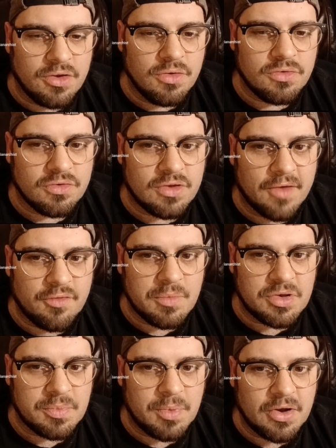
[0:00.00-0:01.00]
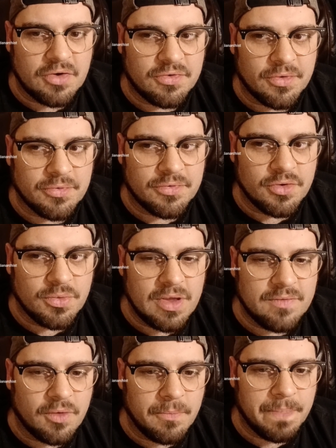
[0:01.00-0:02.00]
uses government to punish those who do
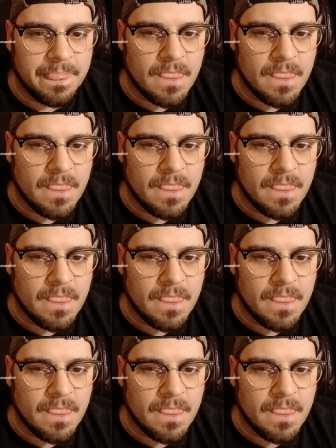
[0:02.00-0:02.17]
evil,